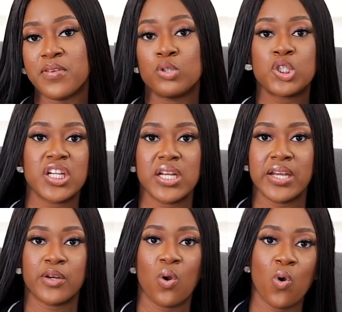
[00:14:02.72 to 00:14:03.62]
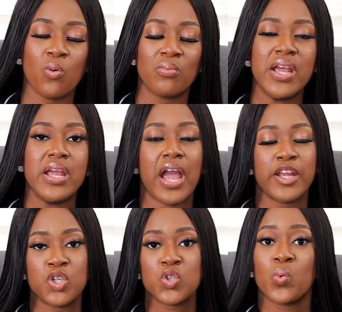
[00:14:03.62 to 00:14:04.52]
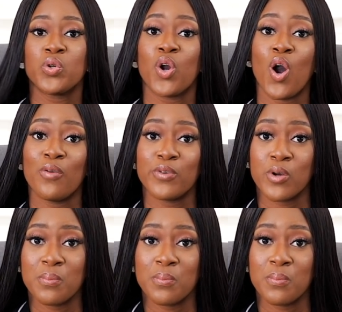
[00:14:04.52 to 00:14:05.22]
feel chilly at home and you just want to cover